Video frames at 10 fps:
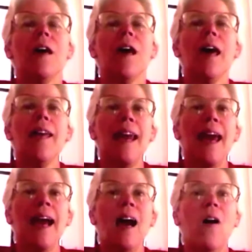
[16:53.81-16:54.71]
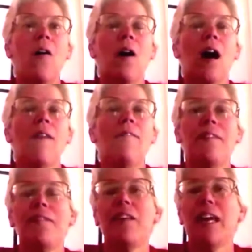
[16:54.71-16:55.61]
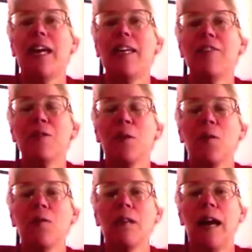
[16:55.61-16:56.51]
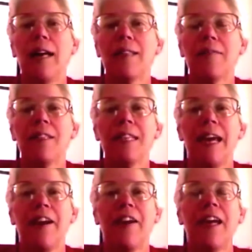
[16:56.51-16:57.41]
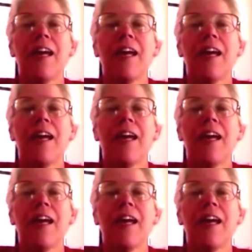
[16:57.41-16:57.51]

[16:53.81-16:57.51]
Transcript: And now I'm fifty-eight years old as of this airing,